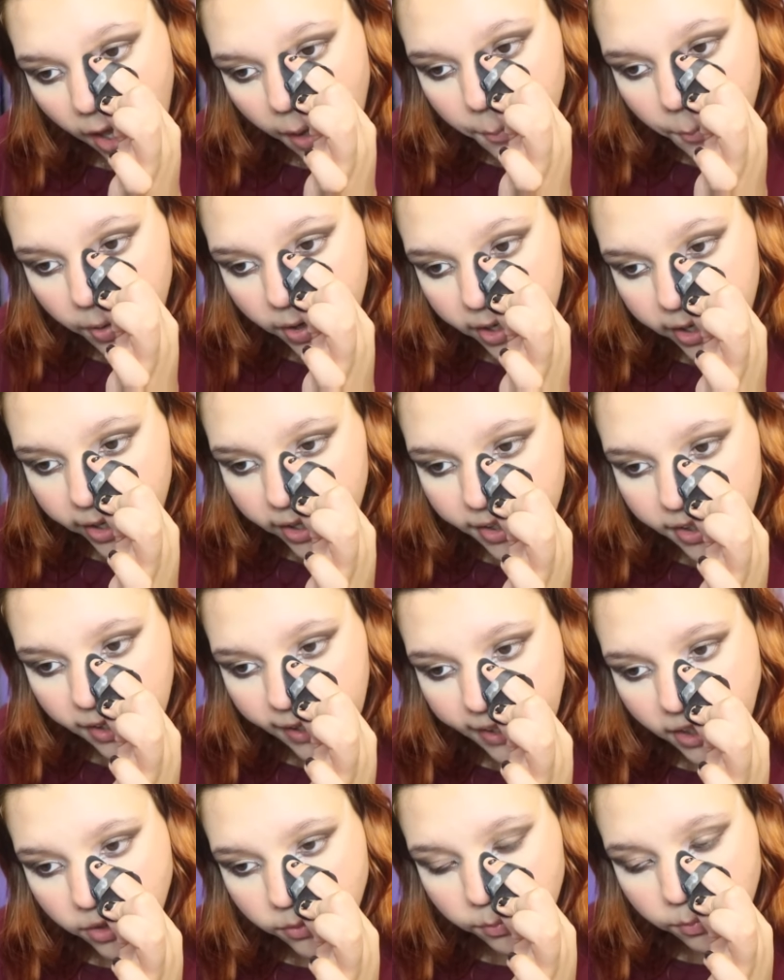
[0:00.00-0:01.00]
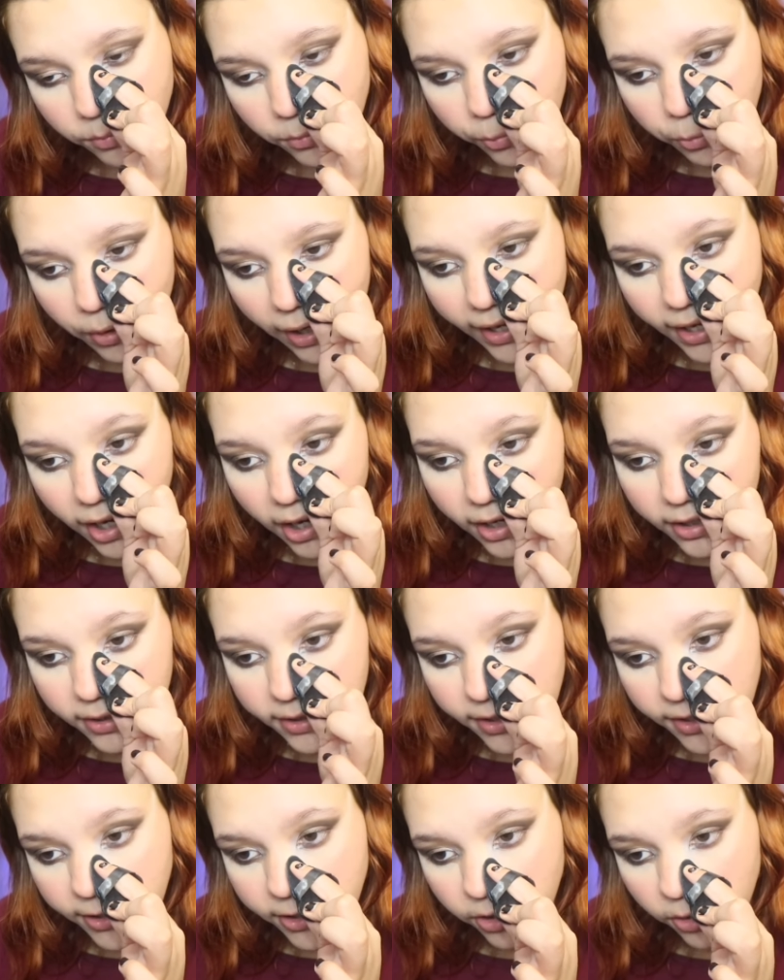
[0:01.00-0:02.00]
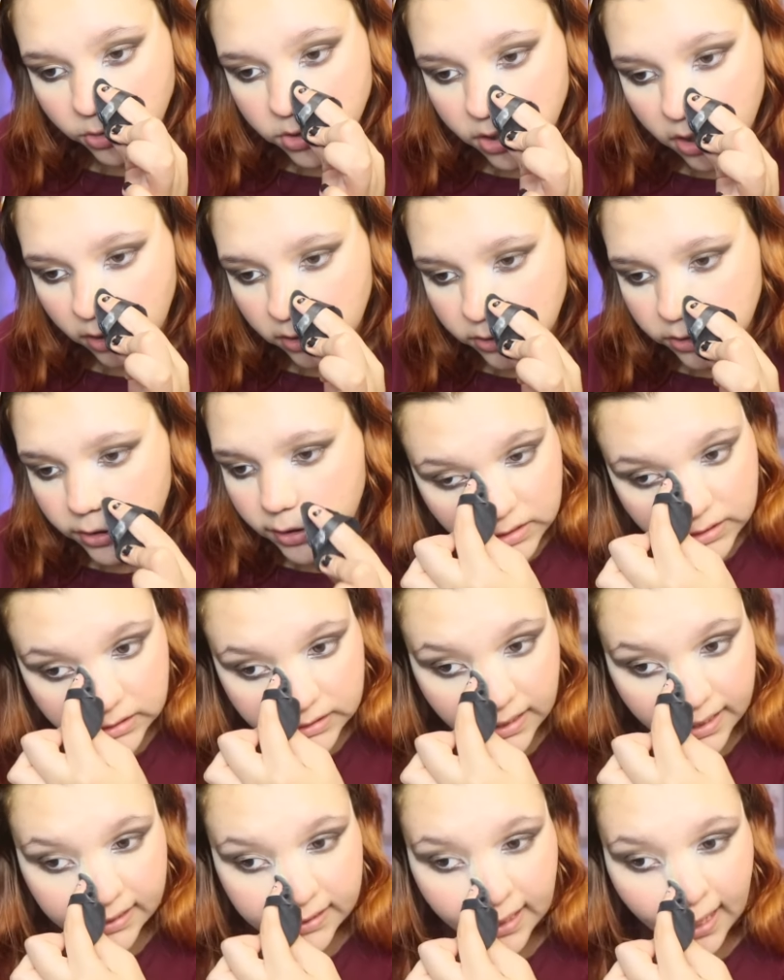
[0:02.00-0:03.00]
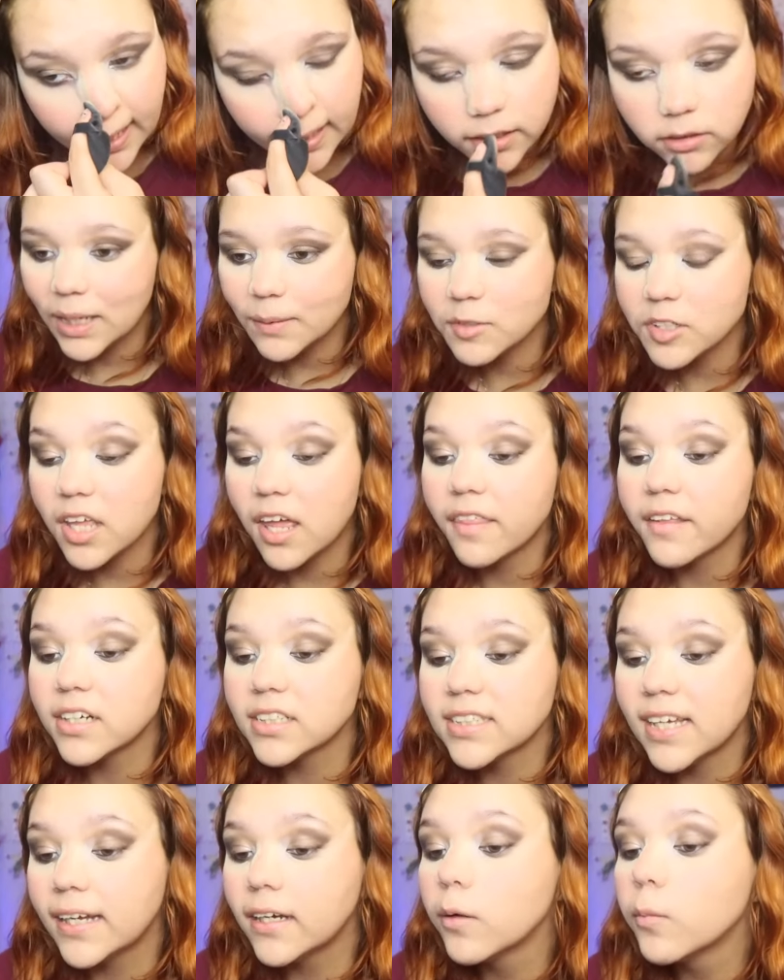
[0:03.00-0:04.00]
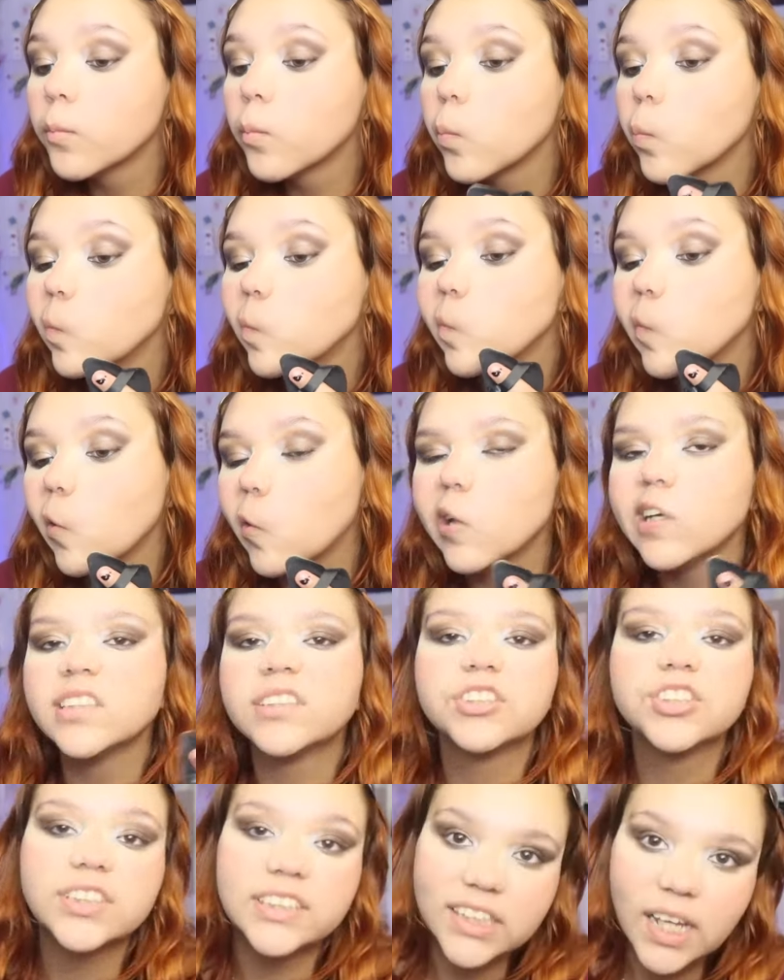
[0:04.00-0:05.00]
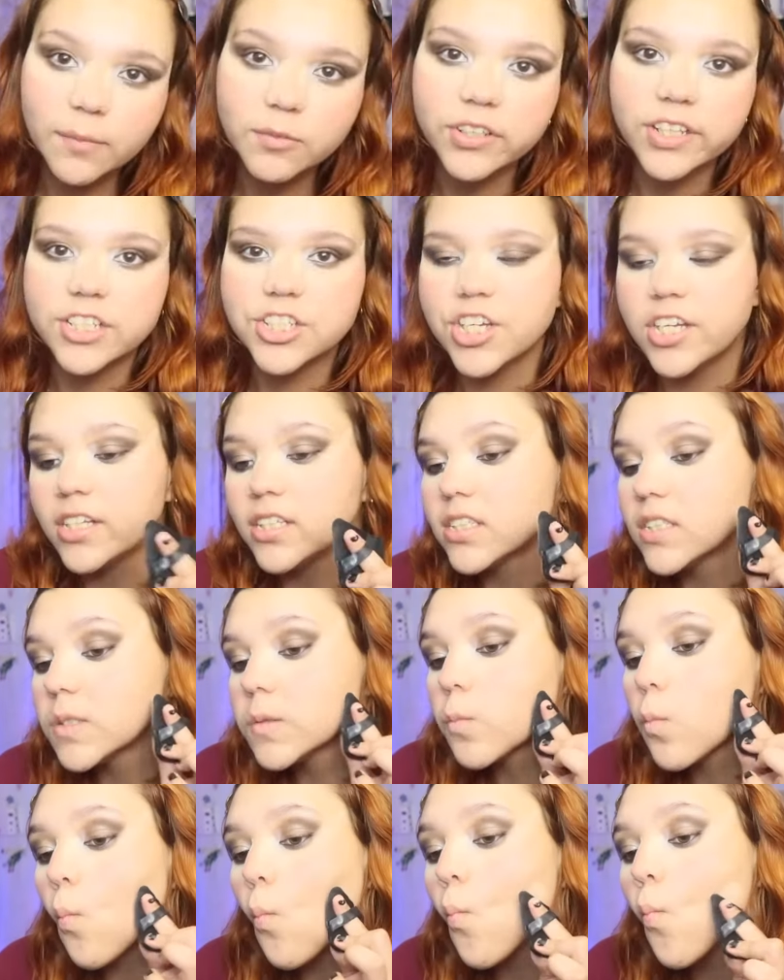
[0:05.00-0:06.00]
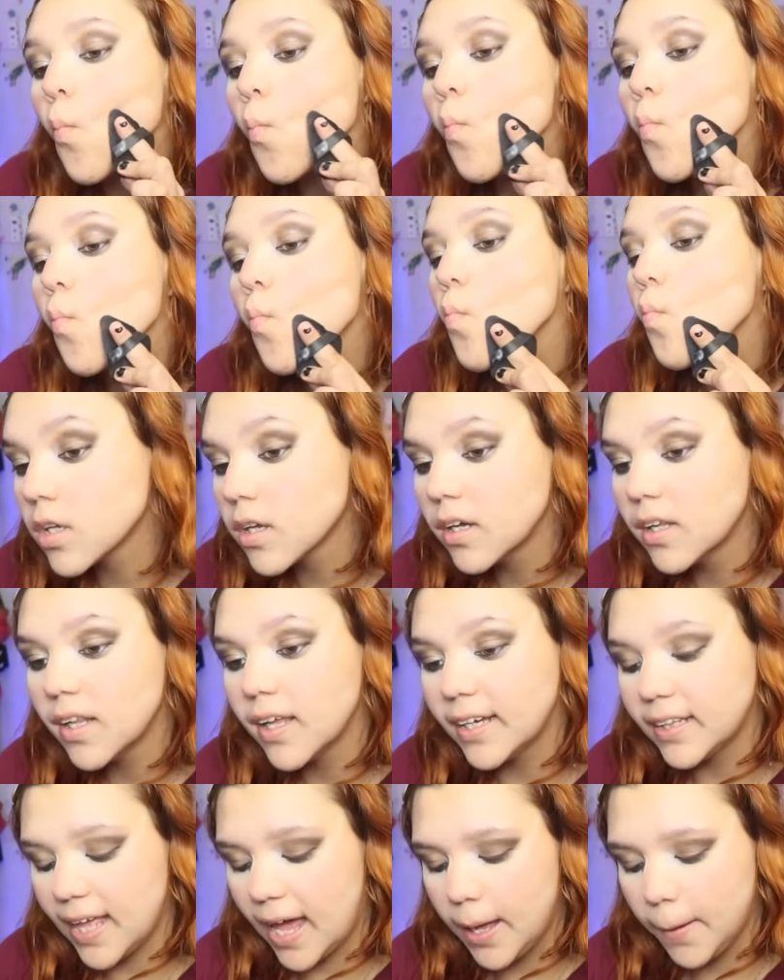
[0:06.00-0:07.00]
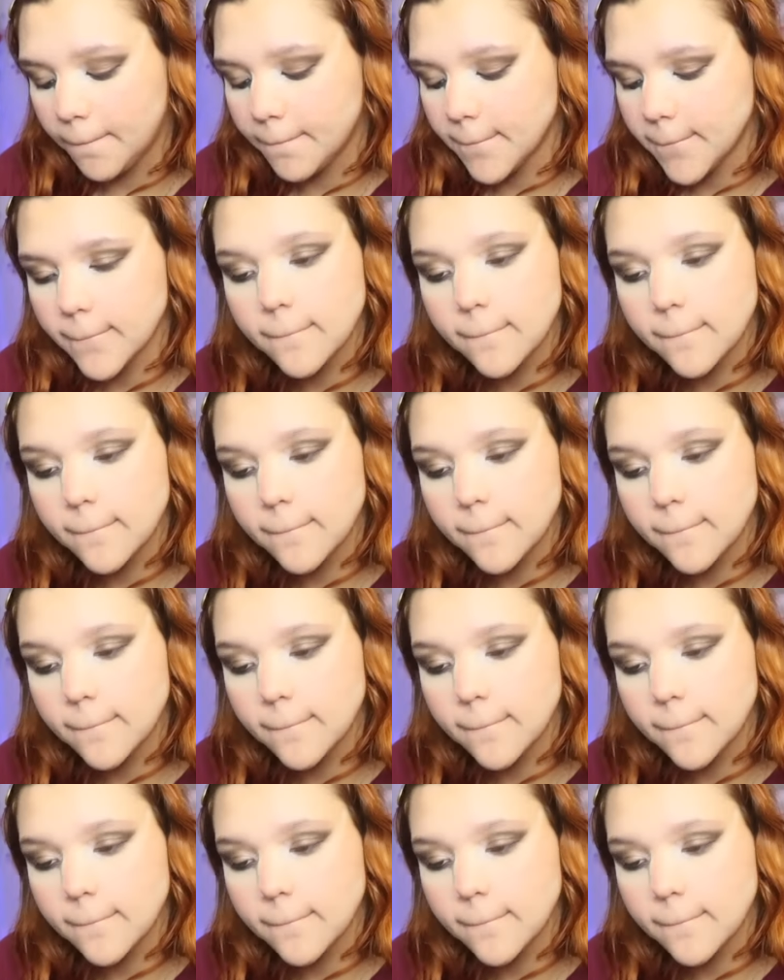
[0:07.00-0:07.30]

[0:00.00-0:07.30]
and put it like right under your nose contour, just like that. Same to the other side, or same to the cheeks, like that.